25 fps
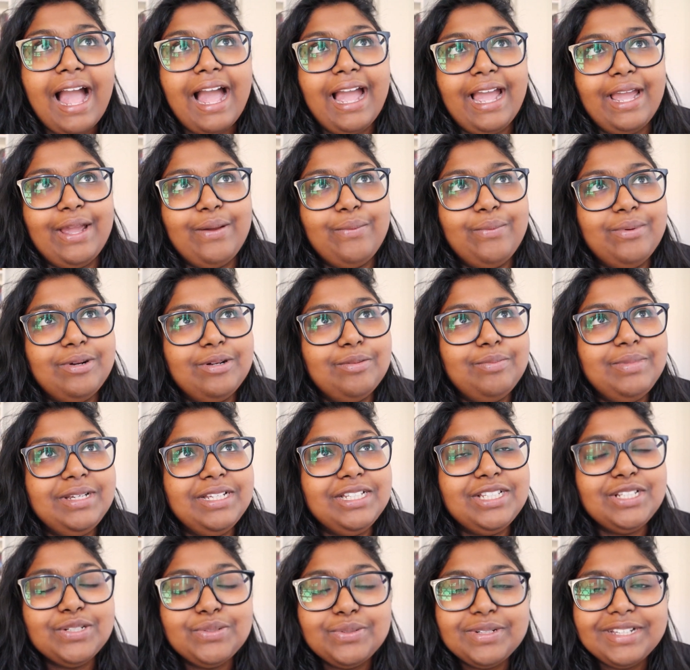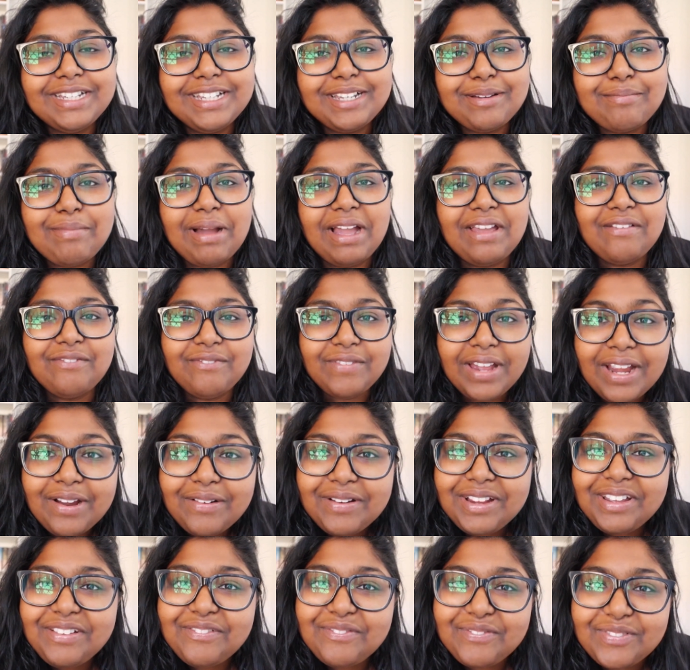I will be doing my
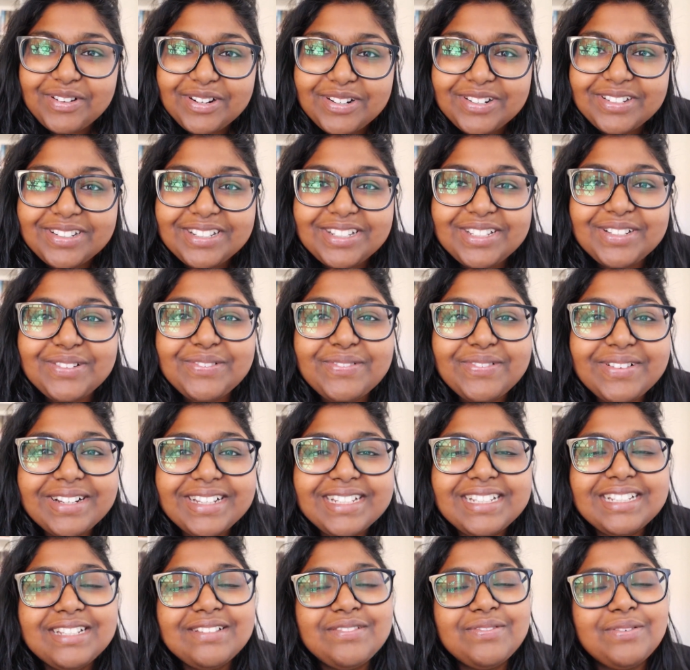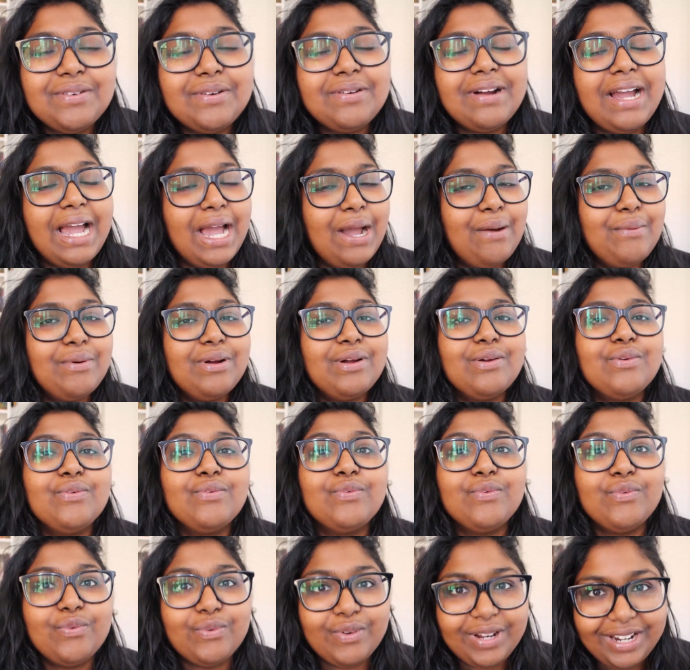very first 24-hour
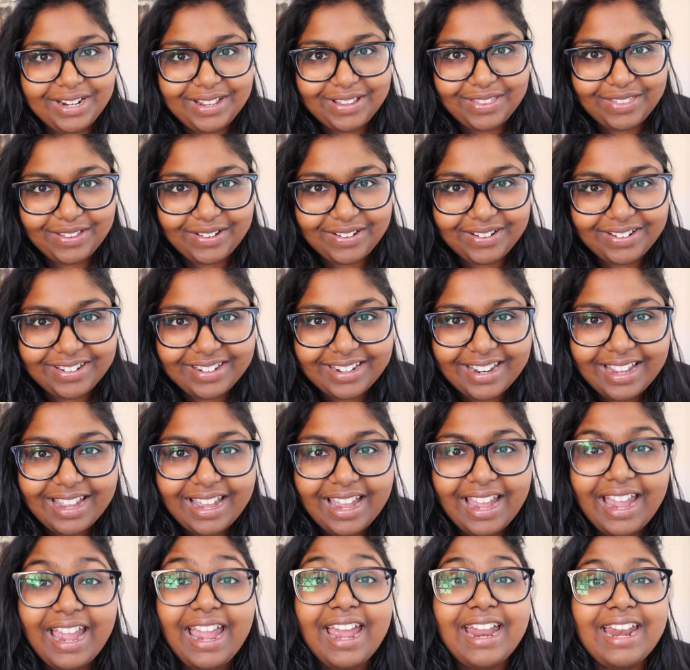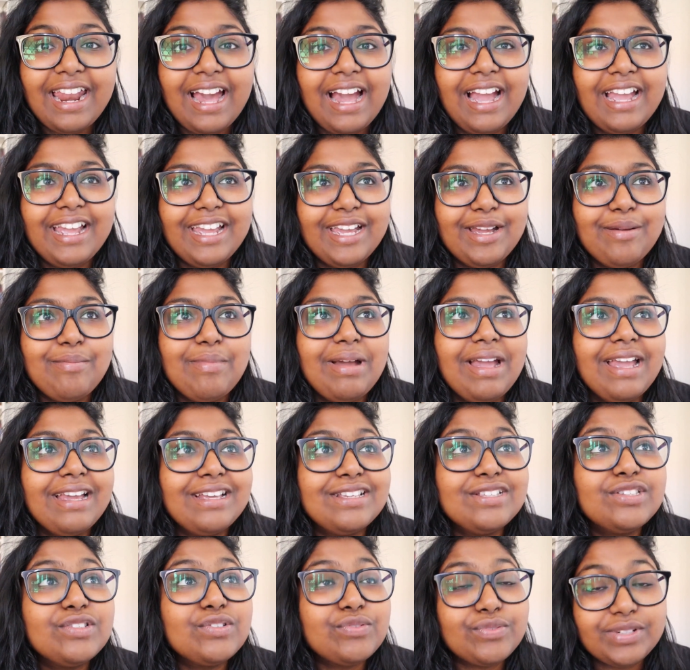readathon and I am
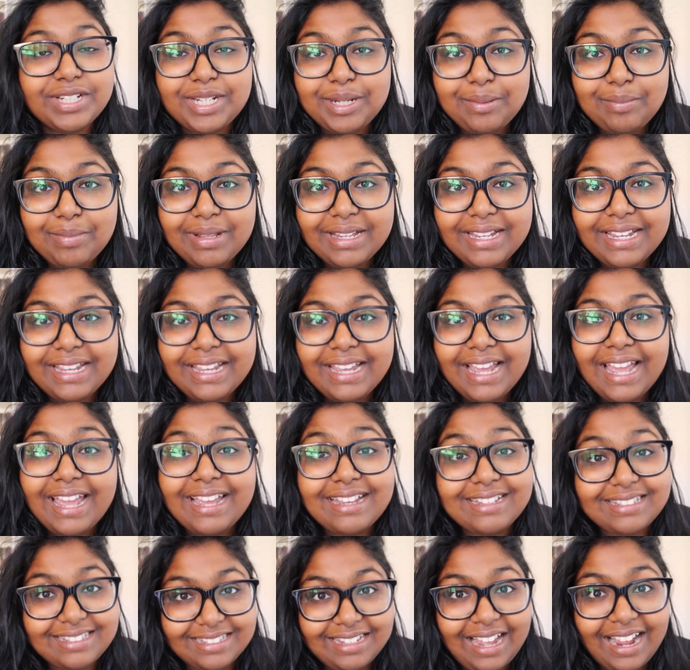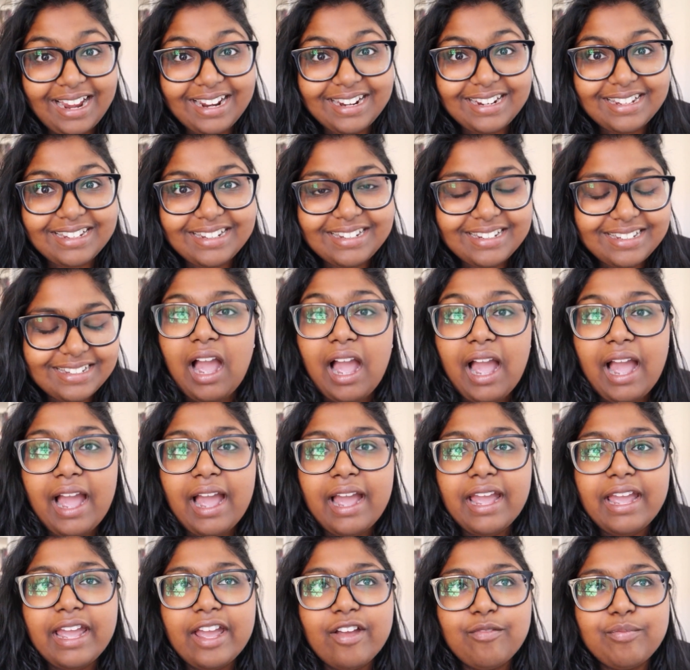extremely excited.
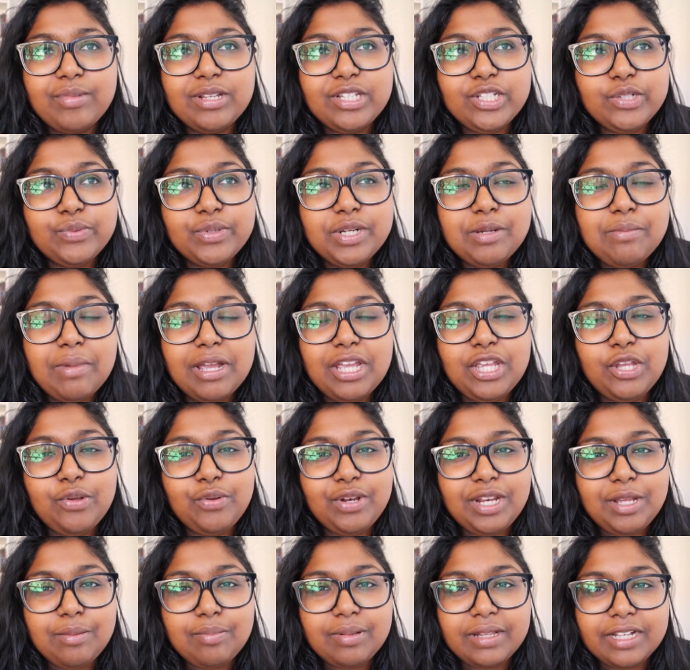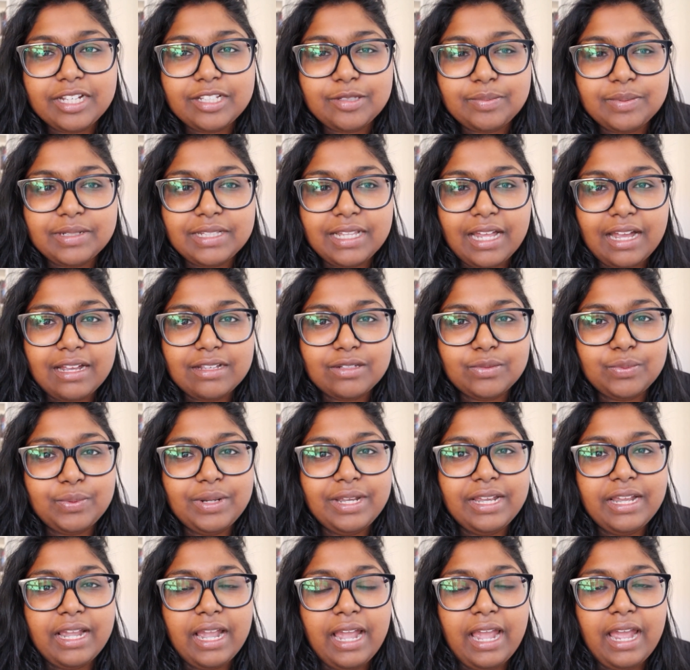I have been doing my uni placement last
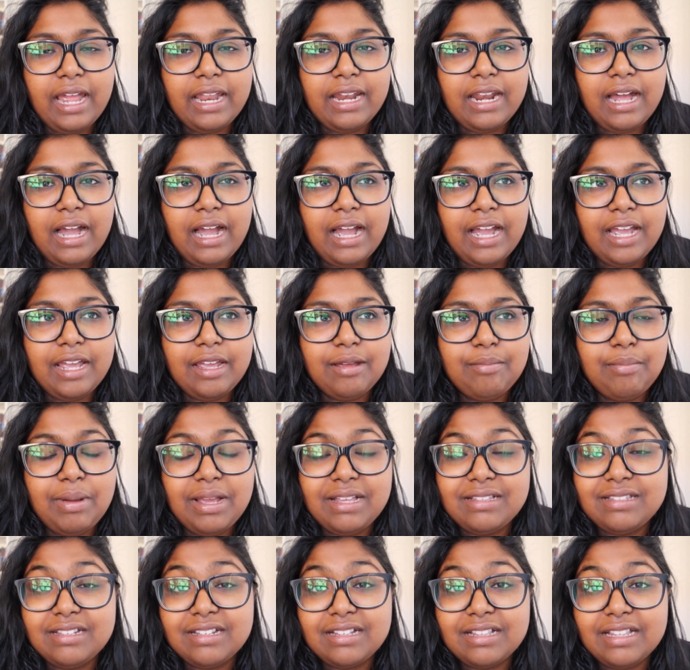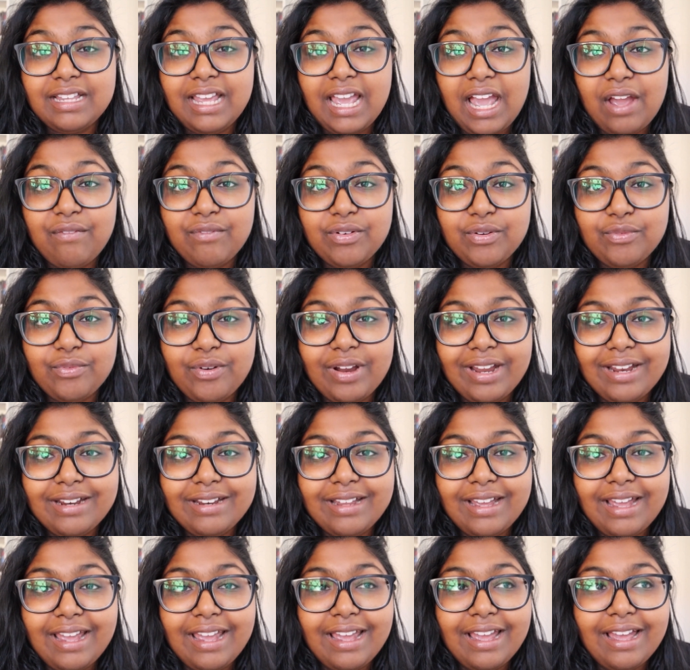week and I basically haven't
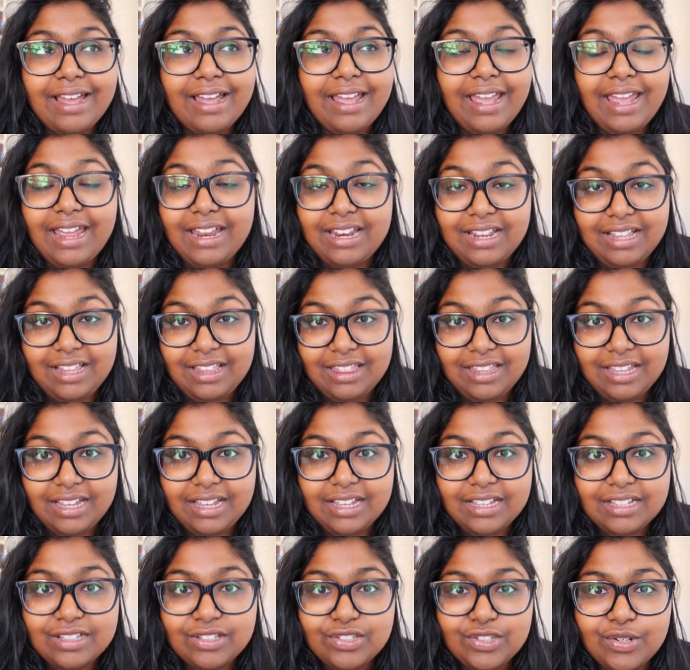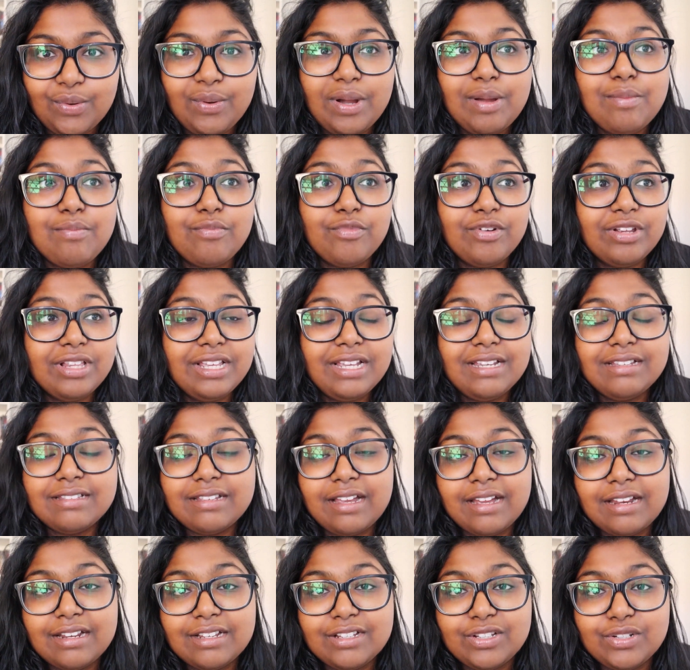read anything. So I'm really
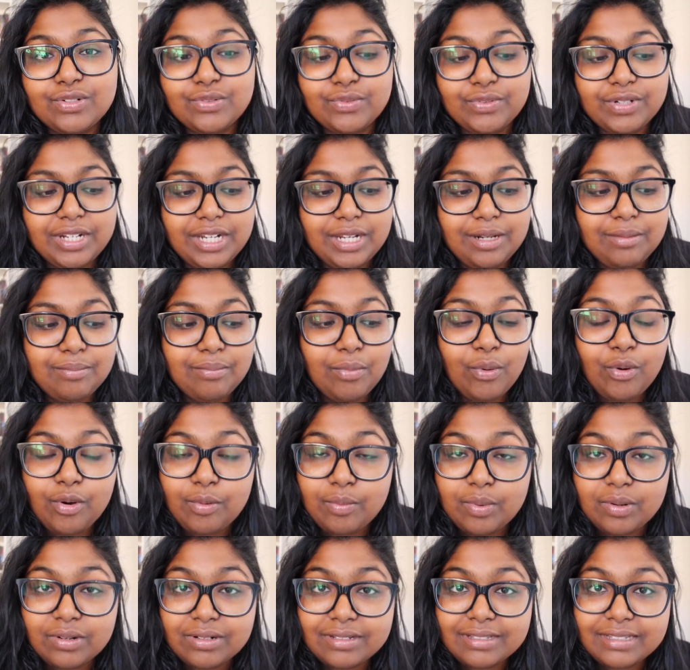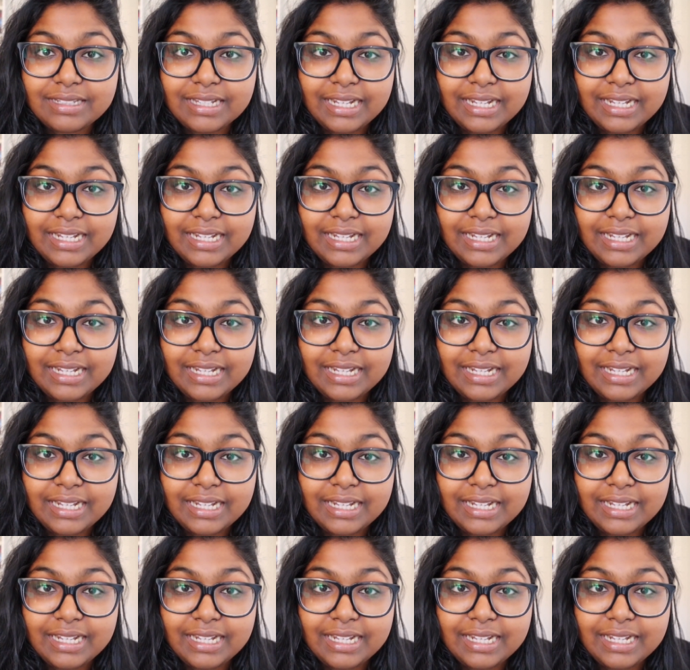excited to read more books